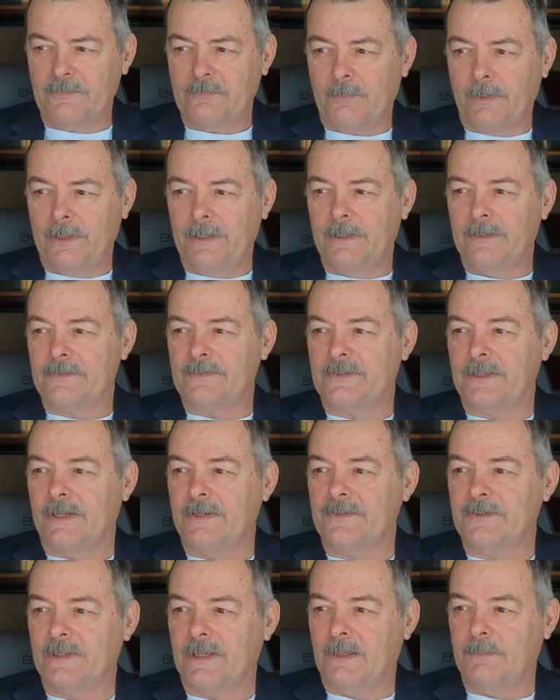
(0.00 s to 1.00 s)
radio
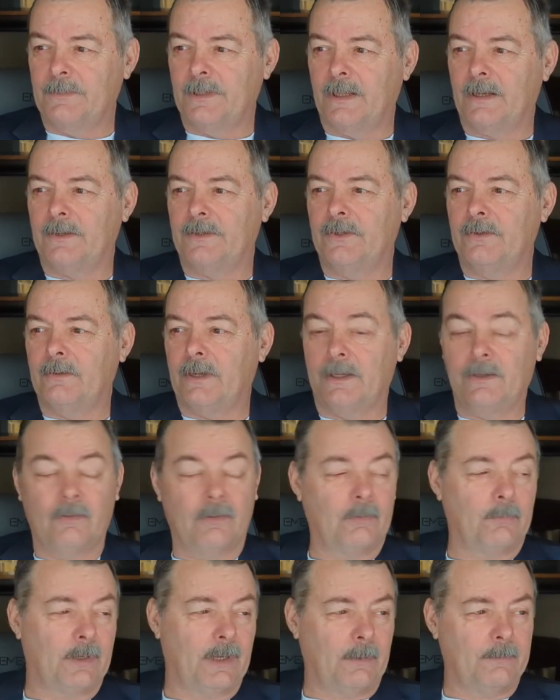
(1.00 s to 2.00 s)
station, I'm telling you, I know
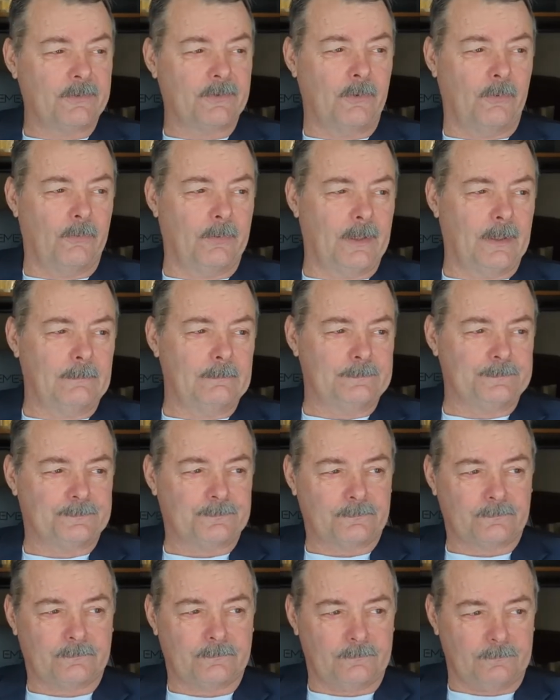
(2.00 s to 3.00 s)
that when I was growing up,
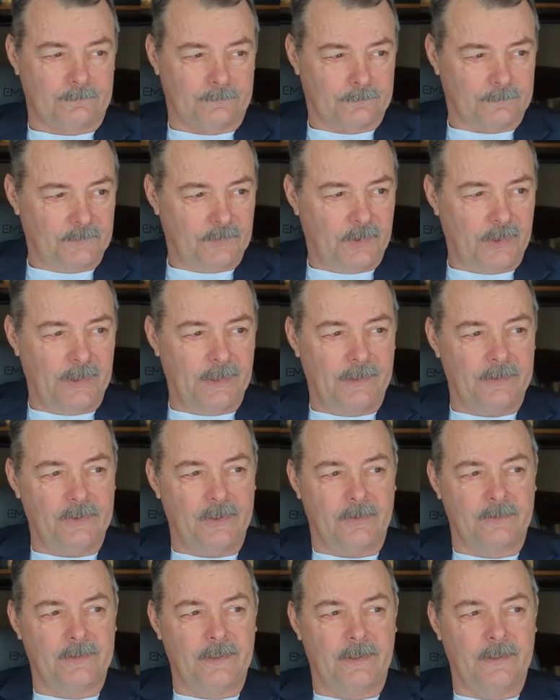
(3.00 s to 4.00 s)
teenage,
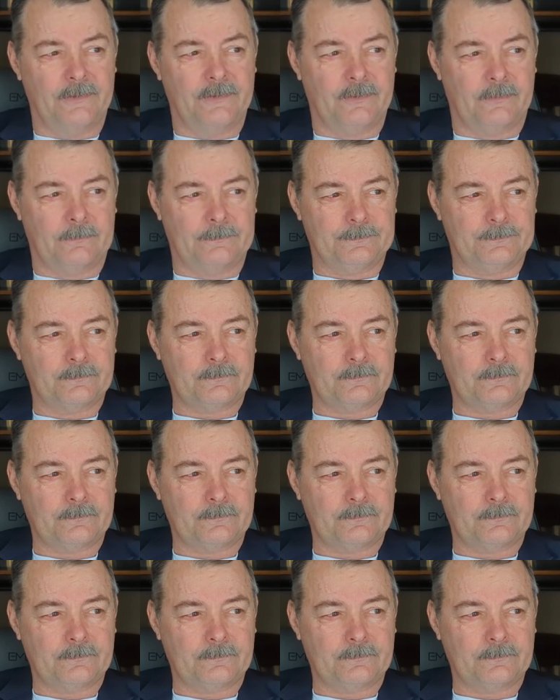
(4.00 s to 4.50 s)
young teenager,